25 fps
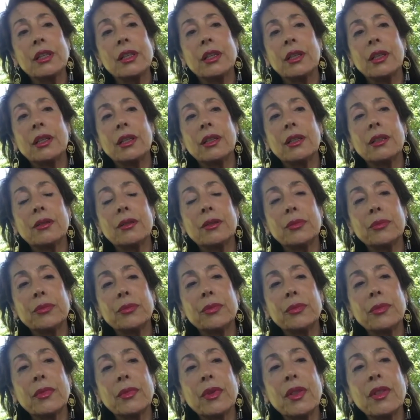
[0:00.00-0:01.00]
Um,
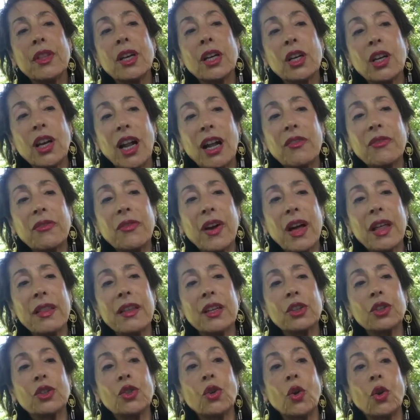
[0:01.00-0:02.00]
the grandfather
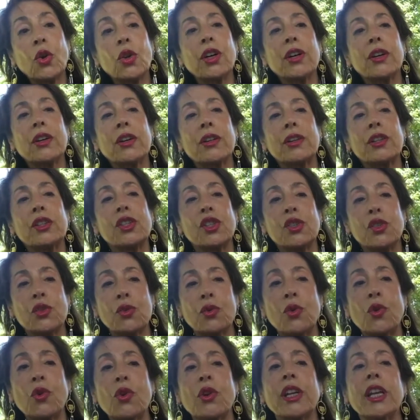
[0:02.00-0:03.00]
told her the
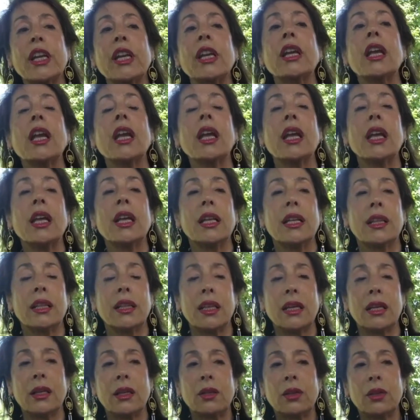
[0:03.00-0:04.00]
story.
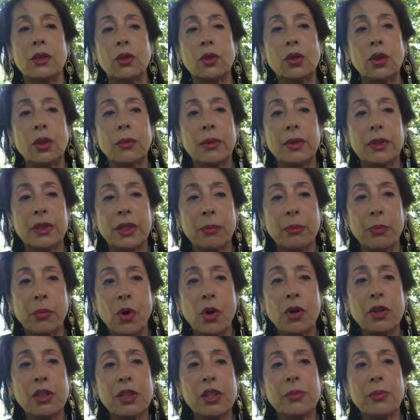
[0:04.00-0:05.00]
The little, the
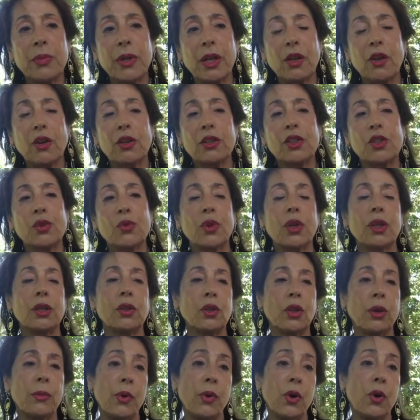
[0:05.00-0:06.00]
bones belongs to a
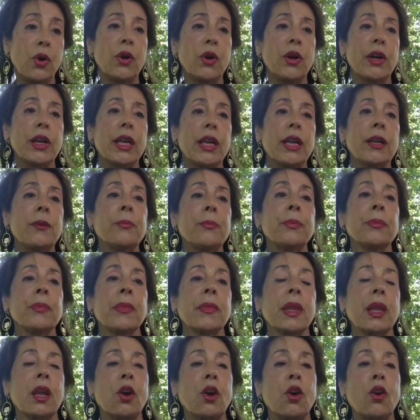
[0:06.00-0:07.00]
little boy
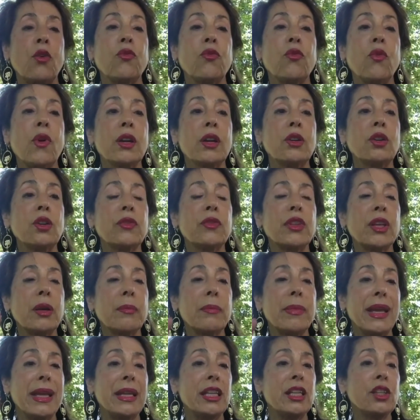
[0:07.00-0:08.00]
of one of the
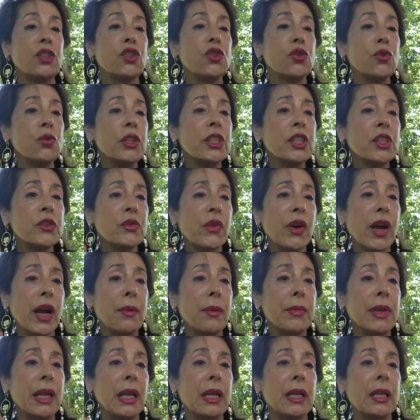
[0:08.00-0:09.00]
many Jewish
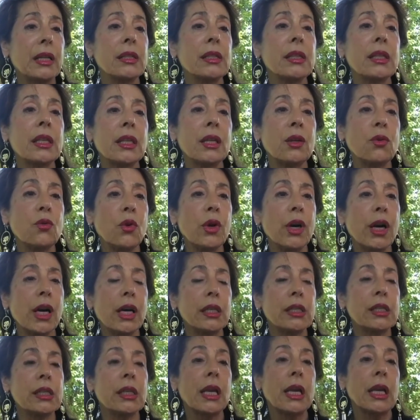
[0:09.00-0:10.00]
families he
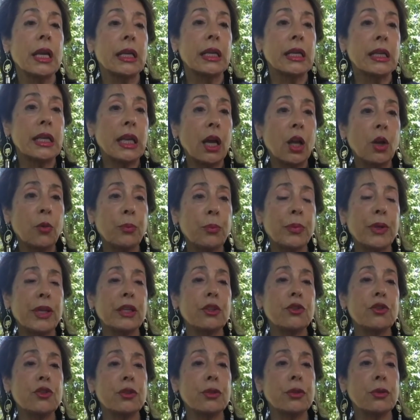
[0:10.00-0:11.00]
was helping
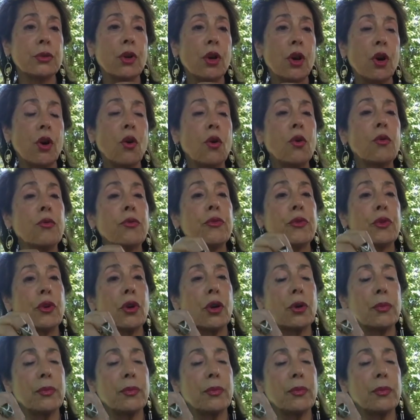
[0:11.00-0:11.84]
to go from